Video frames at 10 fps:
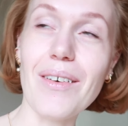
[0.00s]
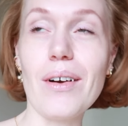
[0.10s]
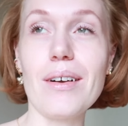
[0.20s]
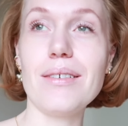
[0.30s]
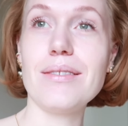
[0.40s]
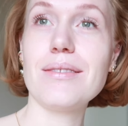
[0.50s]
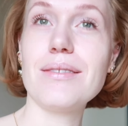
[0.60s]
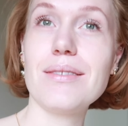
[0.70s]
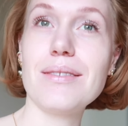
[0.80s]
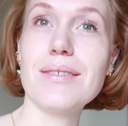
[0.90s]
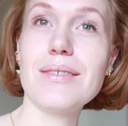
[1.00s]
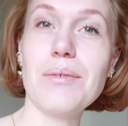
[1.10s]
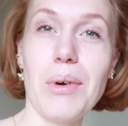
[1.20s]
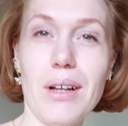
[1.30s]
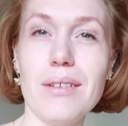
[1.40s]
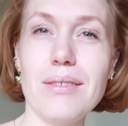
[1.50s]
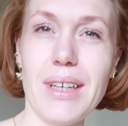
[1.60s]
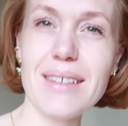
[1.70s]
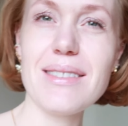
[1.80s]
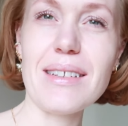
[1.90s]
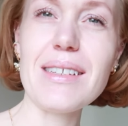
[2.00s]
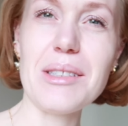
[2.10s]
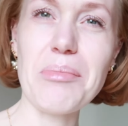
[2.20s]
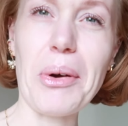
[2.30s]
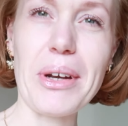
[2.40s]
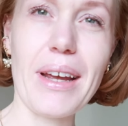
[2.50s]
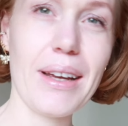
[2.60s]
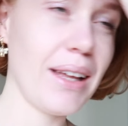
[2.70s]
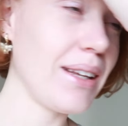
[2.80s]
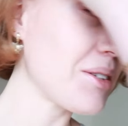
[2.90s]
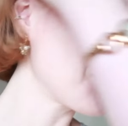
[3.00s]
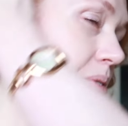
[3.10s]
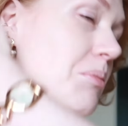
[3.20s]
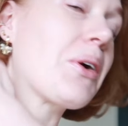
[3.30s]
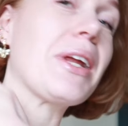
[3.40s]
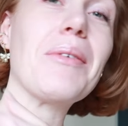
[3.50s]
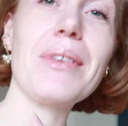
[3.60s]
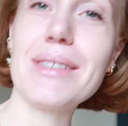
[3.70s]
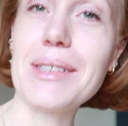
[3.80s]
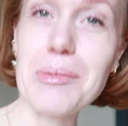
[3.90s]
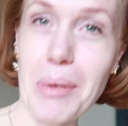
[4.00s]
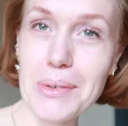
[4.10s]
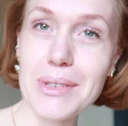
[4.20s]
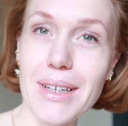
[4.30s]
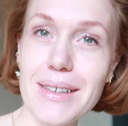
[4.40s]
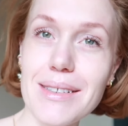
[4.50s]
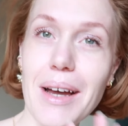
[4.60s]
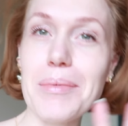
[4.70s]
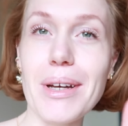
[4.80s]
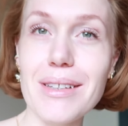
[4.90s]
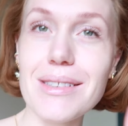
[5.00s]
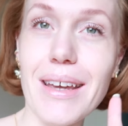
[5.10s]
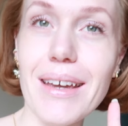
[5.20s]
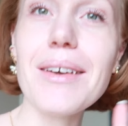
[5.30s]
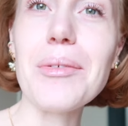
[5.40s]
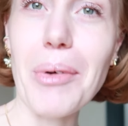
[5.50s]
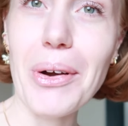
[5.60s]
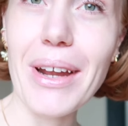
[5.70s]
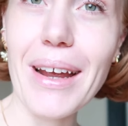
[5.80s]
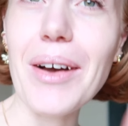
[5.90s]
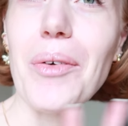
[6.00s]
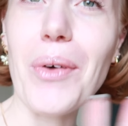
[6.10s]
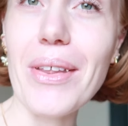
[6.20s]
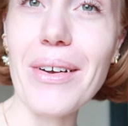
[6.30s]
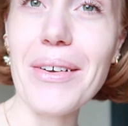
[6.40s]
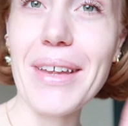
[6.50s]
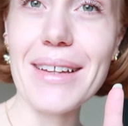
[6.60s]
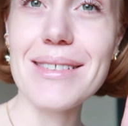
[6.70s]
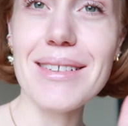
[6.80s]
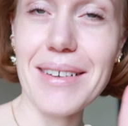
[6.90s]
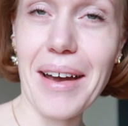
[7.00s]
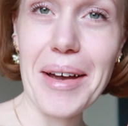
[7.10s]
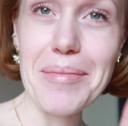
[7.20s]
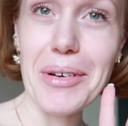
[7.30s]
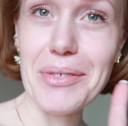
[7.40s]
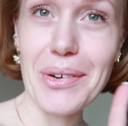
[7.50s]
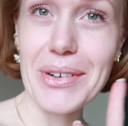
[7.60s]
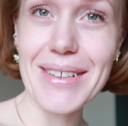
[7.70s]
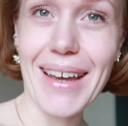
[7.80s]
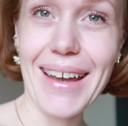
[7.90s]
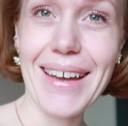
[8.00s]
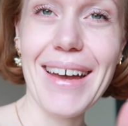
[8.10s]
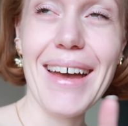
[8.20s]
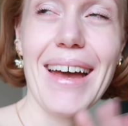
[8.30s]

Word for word: Or, well, yes, it's morning. And it's also morning when this is posting. So I'm going to say good morning, whether that's the time of your day.